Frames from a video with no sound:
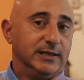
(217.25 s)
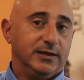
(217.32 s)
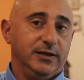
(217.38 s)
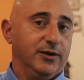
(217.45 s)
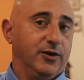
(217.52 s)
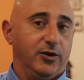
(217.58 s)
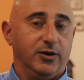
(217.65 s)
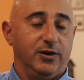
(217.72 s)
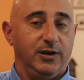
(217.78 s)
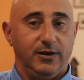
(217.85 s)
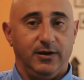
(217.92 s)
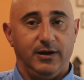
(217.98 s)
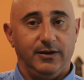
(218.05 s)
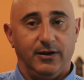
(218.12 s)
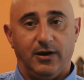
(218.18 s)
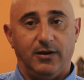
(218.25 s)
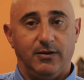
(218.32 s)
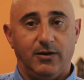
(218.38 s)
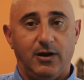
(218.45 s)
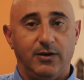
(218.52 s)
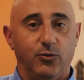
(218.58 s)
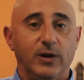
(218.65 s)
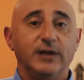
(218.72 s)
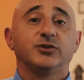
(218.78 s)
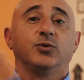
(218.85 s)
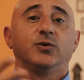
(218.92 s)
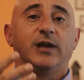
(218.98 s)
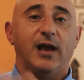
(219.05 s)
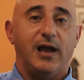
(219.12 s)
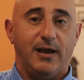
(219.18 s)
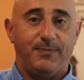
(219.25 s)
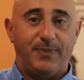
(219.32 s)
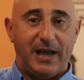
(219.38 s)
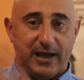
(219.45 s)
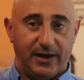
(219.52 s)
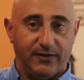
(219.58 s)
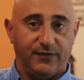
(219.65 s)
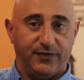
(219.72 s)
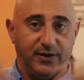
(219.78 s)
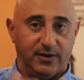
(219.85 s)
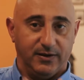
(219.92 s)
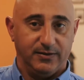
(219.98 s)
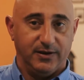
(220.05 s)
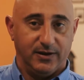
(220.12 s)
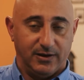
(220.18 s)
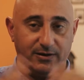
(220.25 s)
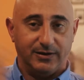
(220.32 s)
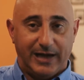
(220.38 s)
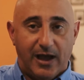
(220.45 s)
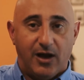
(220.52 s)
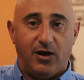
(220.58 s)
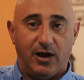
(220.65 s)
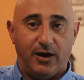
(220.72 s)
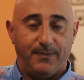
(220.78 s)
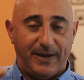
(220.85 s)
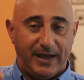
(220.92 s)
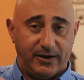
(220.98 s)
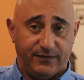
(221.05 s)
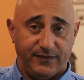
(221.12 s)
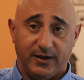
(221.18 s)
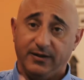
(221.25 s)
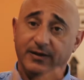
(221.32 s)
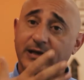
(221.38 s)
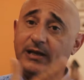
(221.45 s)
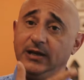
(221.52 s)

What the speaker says: you know, in the rental car part of the car hire part of the